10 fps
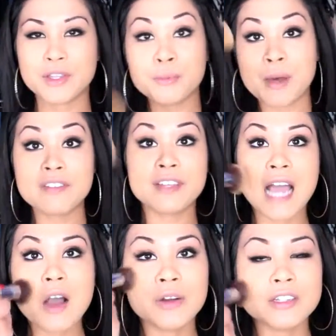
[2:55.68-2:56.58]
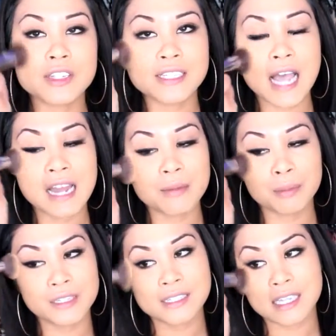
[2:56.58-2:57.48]
you buff it out, it just kind of
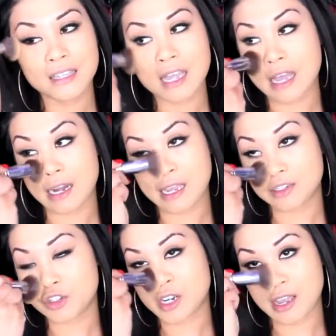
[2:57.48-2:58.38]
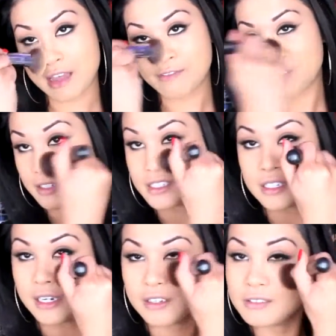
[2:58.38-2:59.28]
puts in that extra
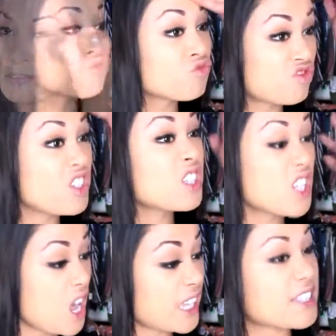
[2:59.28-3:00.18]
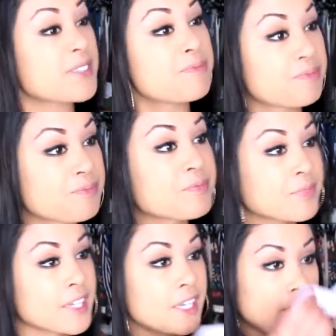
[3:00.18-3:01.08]
effort, you know? Feels nice.
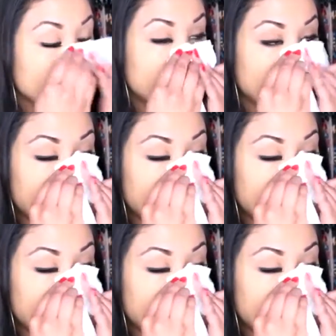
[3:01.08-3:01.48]
A little